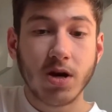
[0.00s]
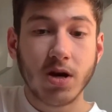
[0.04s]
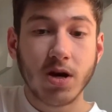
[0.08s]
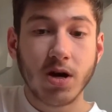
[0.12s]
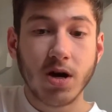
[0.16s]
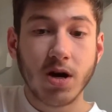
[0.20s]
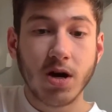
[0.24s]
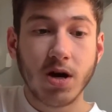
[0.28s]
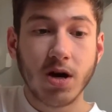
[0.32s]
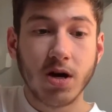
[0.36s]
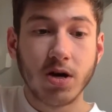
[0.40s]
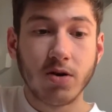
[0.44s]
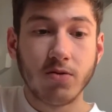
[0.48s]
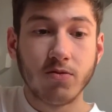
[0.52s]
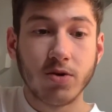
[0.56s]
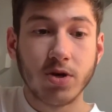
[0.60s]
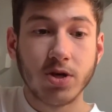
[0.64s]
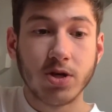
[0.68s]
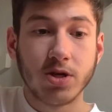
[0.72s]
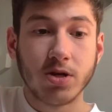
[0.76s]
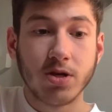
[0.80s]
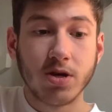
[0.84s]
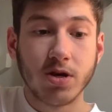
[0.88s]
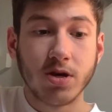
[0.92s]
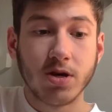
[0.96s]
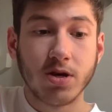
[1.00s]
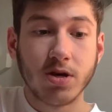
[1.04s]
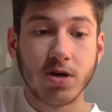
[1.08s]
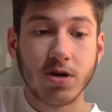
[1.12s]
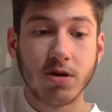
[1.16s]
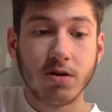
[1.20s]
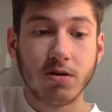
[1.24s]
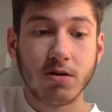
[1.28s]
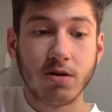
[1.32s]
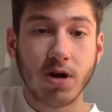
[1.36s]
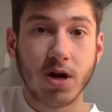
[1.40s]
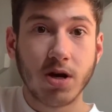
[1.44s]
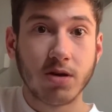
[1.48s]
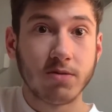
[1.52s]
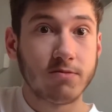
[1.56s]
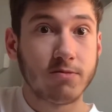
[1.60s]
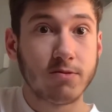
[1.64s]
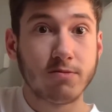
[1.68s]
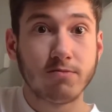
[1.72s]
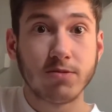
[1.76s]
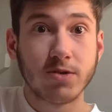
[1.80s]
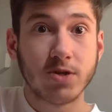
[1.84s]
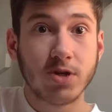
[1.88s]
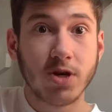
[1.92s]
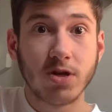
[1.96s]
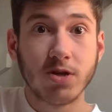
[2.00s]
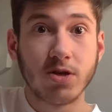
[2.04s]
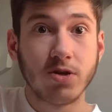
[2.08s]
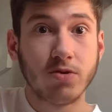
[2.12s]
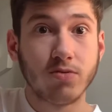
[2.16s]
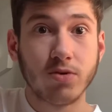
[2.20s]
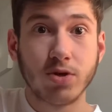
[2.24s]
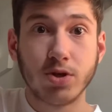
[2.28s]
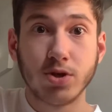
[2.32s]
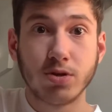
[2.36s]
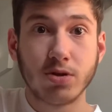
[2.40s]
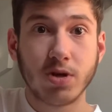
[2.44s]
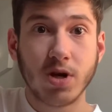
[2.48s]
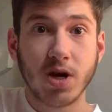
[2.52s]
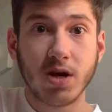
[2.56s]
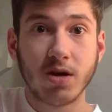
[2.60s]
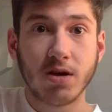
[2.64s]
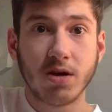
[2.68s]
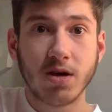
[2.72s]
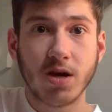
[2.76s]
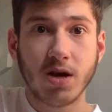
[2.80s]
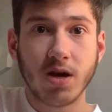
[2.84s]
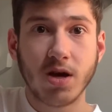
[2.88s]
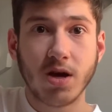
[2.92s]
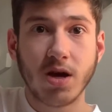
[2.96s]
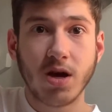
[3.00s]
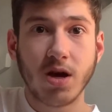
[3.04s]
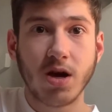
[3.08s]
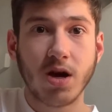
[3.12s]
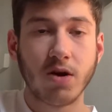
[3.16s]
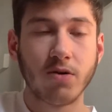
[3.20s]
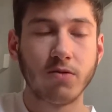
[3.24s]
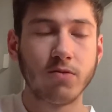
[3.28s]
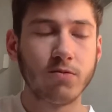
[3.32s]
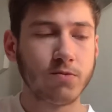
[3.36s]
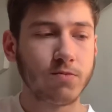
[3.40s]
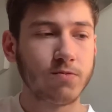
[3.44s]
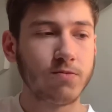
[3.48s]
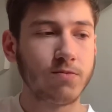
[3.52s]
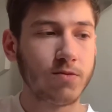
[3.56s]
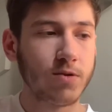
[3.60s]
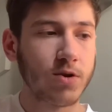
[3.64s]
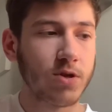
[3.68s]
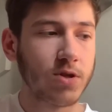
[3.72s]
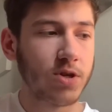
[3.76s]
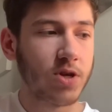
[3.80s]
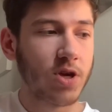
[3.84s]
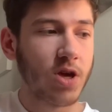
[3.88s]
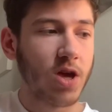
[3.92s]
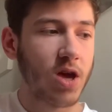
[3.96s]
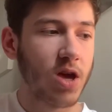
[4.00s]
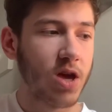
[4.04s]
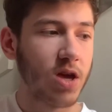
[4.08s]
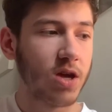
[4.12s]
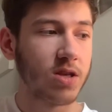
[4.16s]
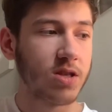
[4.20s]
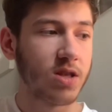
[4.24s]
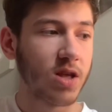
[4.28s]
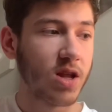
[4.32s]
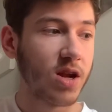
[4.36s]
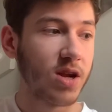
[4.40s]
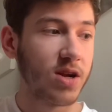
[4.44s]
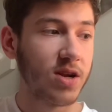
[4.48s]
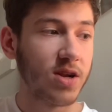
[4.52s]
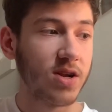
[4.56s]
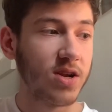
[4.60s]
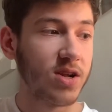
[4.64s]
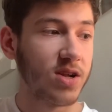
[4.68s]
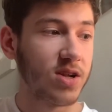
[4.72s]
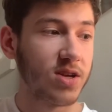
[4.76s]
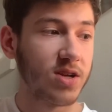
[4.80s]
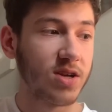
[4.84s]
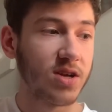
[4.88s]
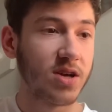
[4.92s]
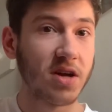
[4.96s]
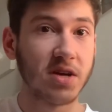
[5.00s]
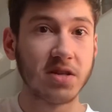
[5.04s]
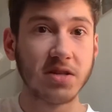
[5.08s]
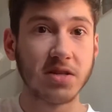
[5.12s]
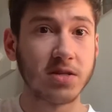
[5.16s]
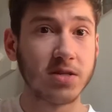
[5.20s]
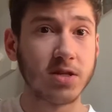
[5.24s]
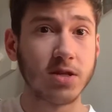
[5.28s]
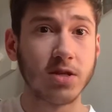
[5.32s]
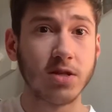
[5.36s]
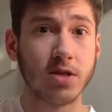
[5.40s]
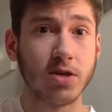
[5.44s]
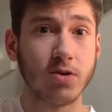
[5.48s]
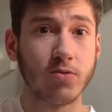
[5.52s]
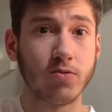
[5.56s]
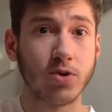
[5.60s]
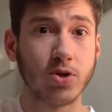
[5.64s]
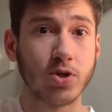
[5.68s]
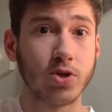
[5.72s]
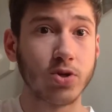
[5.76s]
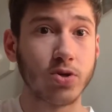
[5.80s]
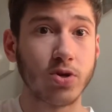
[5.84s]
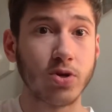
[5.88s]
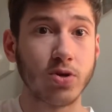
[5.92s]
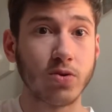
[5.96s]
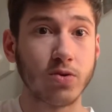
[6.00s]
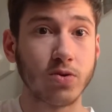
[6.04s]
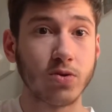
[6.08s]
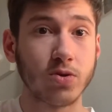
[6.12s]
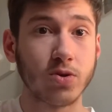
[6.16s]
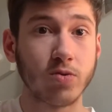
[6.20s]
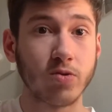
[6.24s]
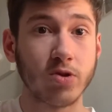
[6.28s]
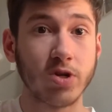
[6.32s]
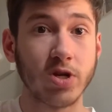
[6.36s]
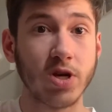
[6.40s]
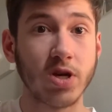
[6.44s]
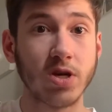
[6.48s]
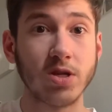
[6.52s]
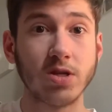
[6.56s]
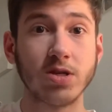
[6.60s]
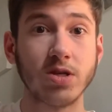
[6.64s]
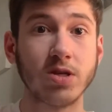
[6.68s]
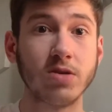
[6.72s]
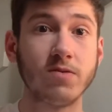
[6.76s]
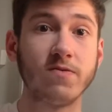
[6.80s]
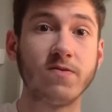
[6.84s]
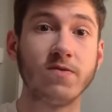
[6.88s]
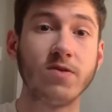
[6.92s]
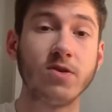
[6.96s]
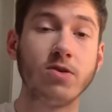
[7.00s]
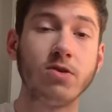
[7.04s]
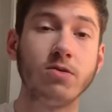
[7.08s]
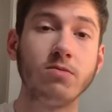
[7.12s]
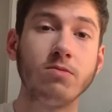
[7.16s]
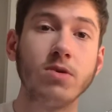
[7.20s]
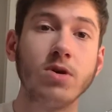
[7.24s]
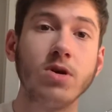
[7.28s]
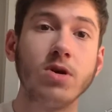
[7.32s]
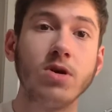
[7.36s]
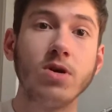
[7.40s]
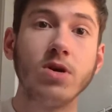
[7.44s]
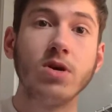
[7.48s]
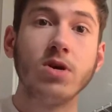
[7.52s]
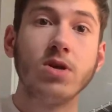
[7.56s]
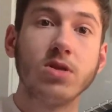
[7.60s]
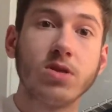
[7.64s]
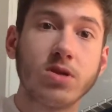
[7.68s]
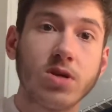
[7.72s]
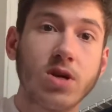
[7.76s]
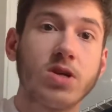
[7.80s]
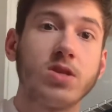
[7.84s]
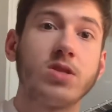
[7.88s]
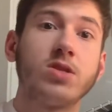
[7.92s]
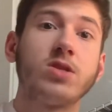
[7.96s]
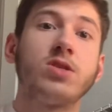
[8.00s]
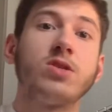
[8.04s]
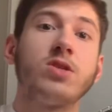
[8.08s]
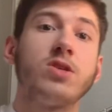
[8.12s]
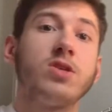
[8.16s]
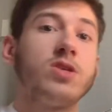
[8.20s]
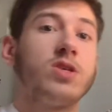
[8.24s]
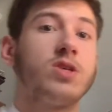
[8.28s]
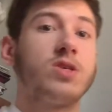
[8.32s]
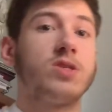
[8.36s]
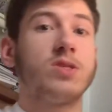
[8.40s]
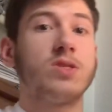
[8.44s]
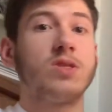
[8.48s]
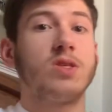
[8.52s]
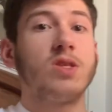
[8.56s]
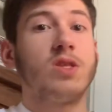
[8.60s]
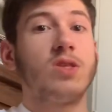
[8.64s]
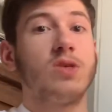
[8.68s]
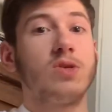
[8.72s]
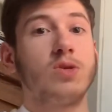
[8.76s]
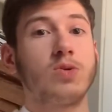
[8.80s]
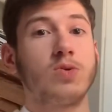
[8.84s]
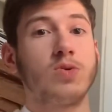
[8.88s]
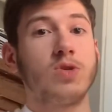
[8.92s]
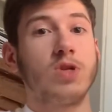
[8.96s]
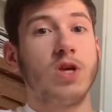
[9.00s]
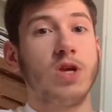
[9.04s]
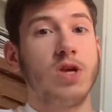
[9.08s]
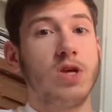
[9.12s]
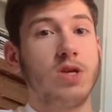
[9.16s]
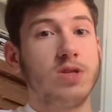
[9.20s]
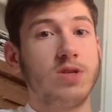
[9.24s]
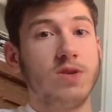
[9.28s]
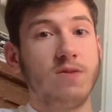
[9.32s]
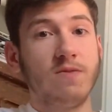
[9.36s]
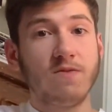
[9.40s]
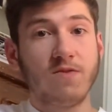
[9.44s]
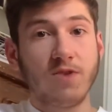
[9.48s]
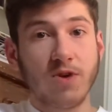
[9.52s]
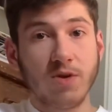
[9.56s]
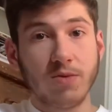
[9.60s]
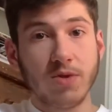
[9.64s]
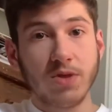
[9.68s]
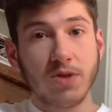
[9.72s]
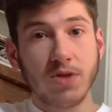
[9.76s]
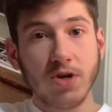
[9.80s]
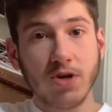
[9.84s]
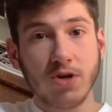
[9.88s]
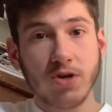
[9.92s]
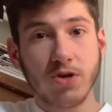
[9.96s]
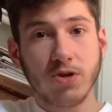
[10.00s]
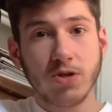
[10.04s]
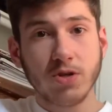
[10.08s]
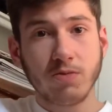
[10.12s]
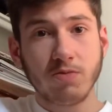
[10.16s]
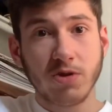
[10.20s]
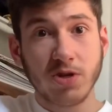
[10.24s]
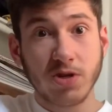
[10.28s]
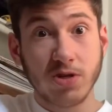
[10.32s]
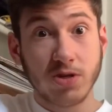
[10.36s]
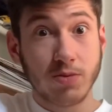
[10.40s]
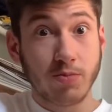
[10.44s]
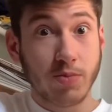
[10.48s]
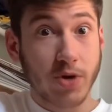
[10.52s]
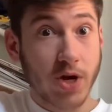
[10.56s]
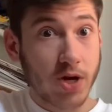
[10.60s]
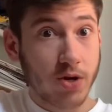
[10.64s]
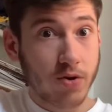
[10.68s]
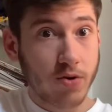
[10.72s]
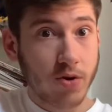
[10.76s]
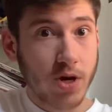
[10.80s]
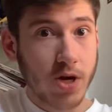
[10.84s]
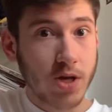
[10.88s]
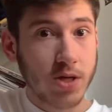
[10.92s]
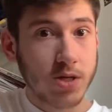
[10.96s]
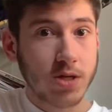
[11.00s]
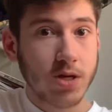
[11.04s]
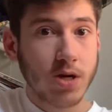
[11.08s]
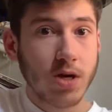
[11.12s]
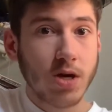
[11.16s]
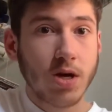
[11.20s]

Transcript: I wish that I saw the original. I really hate that I didn't get to see the original 2018 film. Didn't get to see the 2018 film in theaters because of bad grades.